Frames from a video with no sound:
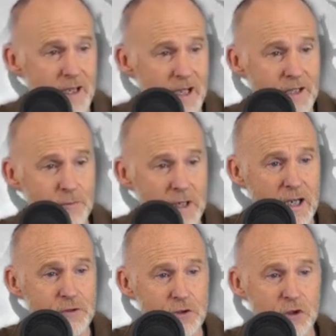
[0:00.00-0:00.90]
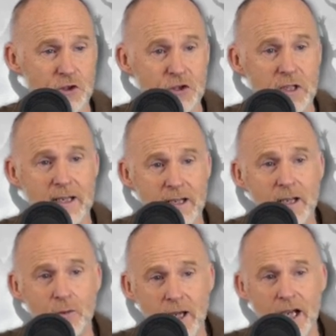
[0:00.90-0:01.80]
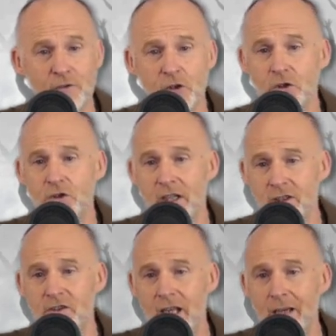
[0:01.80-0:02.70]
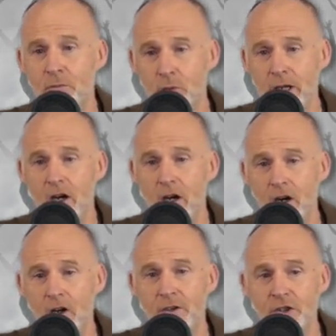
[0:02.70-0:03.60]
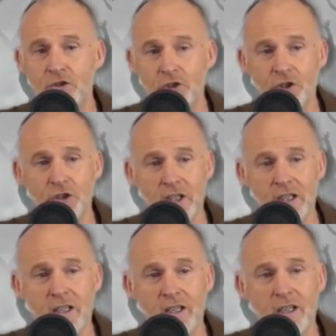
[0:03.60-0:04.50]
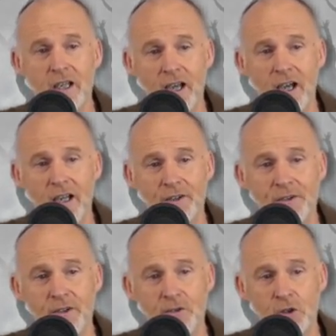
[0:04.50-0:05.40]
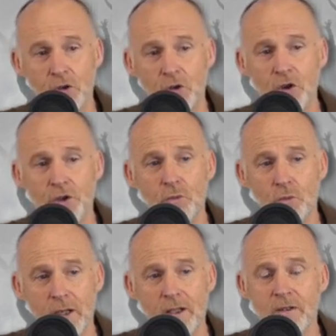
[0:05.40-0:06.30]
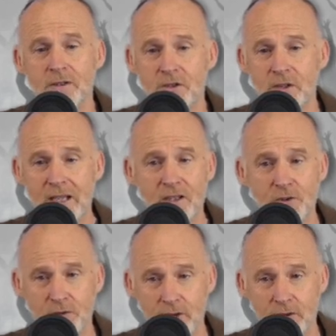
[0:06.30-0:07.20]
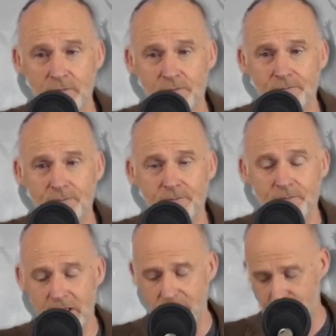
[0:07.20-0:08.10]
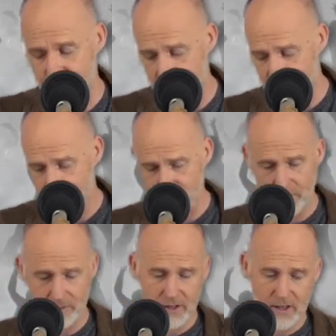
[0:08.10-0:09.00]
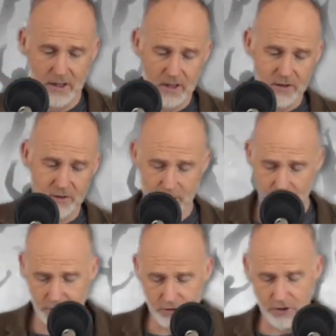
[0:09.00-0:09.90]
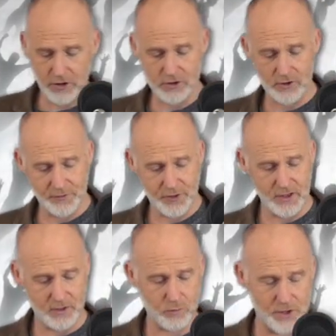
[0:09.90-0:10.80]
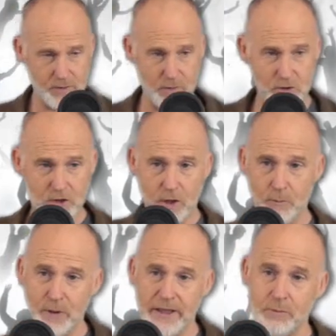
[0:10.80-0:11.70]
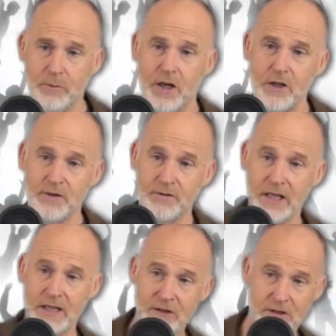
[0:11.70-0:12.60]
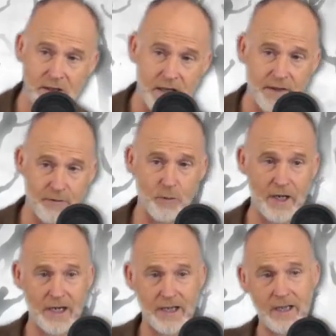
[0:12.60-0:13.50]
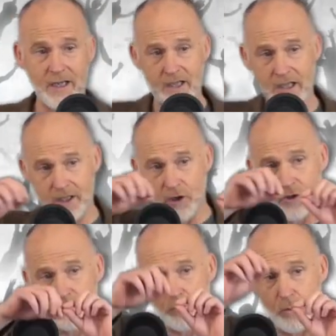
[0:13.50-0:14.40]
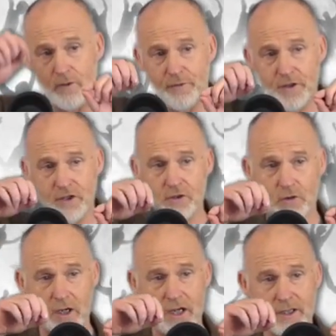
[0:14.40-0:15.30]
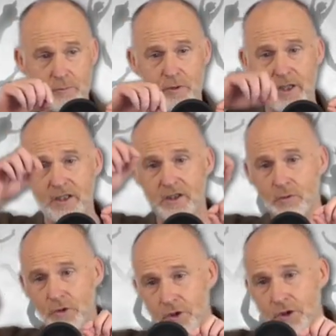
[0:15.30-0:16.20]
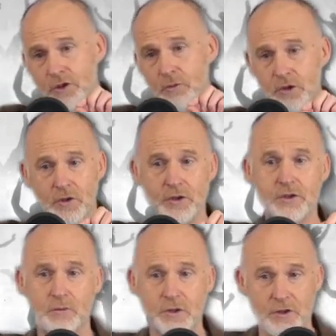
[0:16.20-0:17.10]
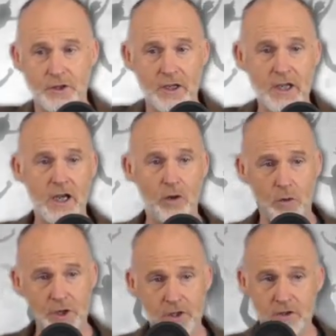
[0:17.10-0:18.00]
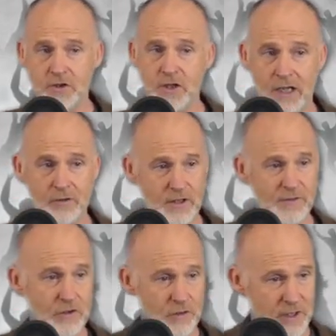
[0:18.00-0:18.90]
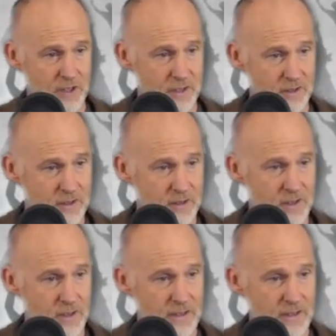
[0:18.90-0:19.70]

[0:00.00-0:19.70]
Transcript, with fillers: and we have to just we have to just accept we are on this journey and the Lord will see us through. He'll see us through. So I'm going to show you something. It's one of the most complex parts of David's life where he goes from one physical hiding place to another, to another, to another. I want you to see how difficult it is.